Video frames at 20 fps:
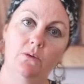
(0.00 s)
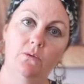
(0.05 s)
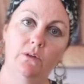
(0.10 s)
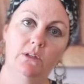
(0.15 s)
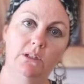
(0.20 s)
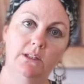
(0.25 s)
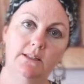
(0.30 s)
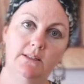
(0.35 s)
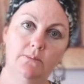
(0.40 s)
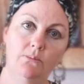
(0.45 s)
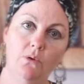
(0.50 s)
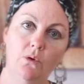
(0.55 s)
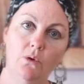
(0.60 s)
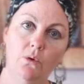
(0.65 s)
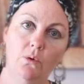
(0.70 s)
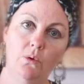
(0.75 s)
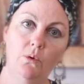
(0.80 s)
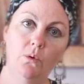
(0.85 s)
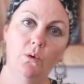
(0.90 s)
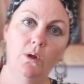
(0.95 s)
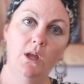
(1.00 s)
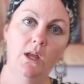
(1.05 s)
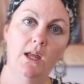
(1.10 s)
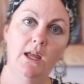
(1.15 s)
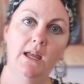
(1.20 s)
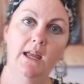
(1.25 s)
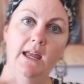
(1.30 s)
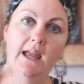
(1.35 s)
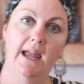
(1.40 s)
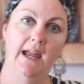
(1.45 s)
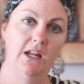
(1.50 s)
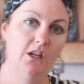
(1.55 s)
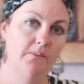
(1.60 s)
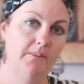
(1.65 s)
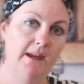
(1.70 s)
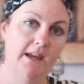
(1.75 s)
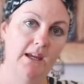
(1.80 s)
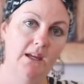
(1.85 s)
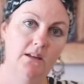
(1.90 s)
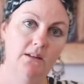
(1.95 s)
really small and you
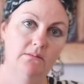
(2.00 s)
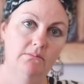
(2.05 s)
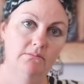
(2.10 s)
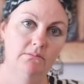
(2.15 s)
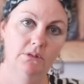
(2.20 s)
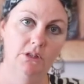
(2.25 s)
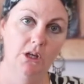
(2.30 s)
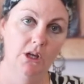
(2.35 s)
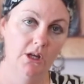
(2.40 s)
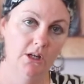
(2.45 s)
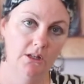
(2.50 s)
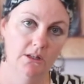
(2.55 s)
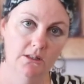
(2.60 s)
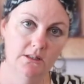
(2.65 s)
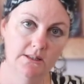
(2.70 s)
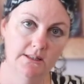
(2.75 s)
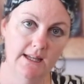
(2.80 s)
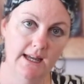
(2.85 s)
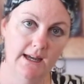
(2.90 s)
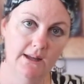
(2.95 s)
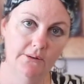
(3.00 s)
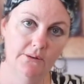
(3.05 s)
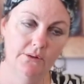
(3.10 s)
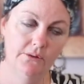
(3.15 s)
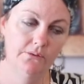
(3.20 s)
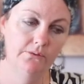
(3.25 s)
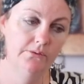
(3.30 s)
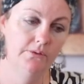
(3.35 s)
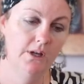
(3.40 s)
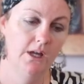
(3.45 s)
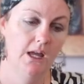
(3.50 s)
make gherkins out of.